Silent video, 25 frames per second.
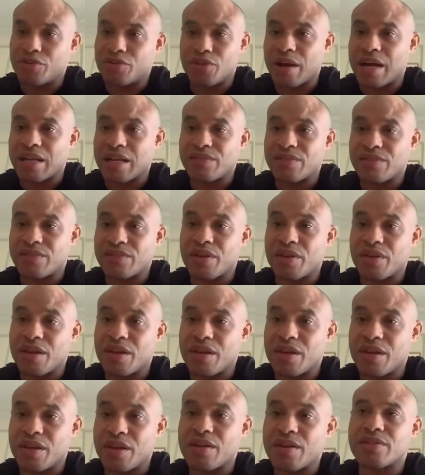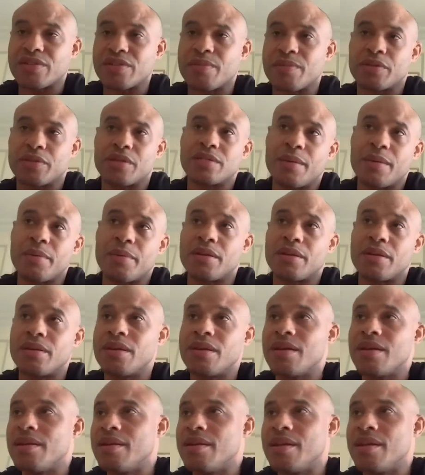And I've been telling you guys for
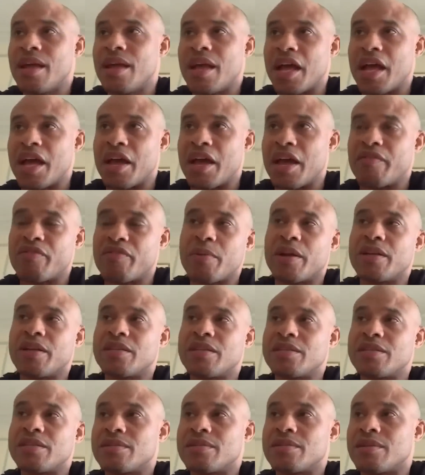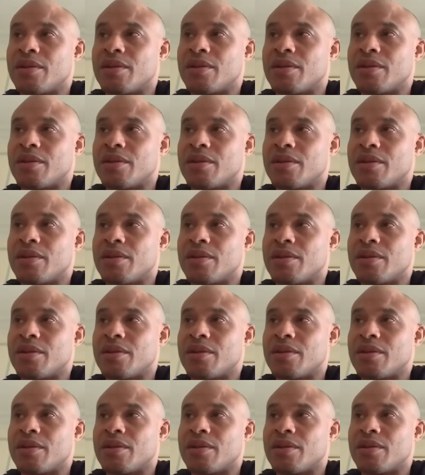years about Islam, and
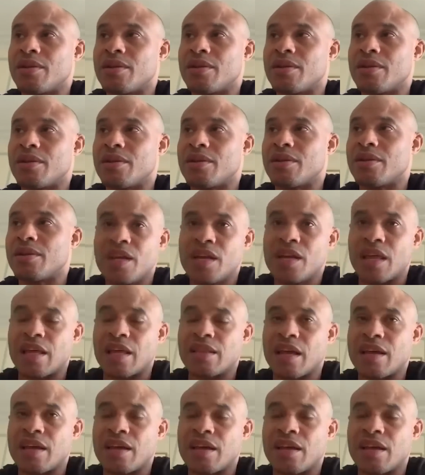everybody's, you know, say,